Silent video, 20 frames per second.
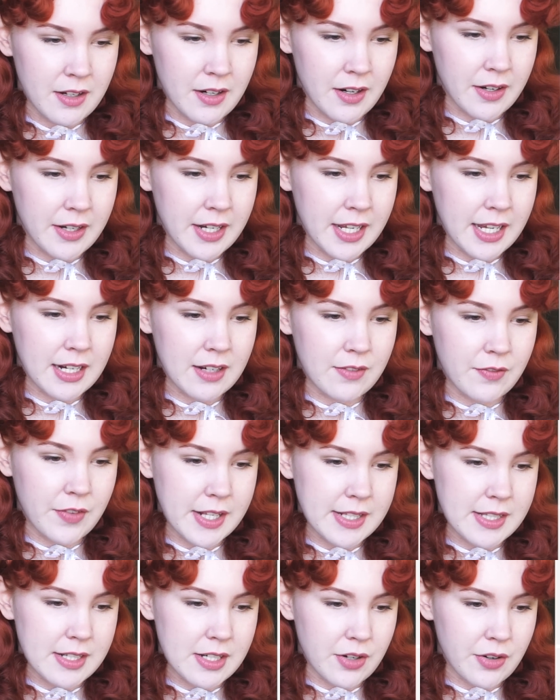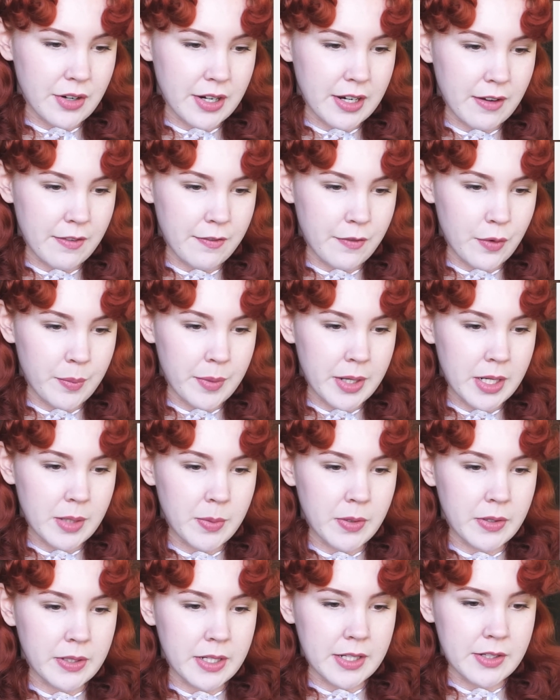Earning an advanced degree a
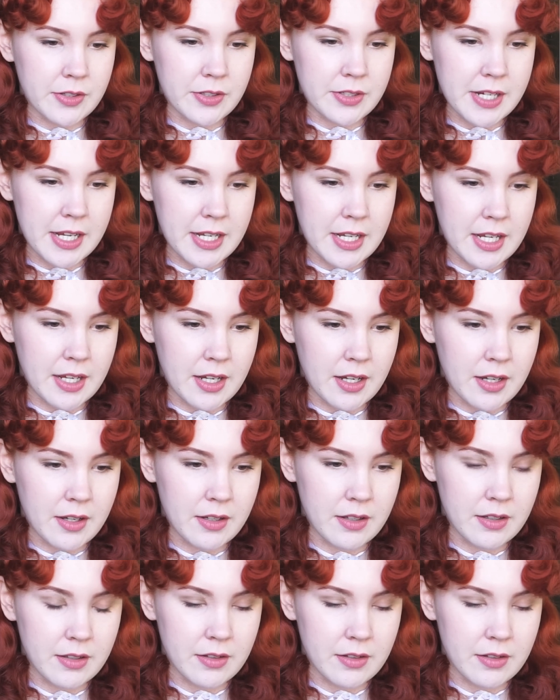formidable undertaking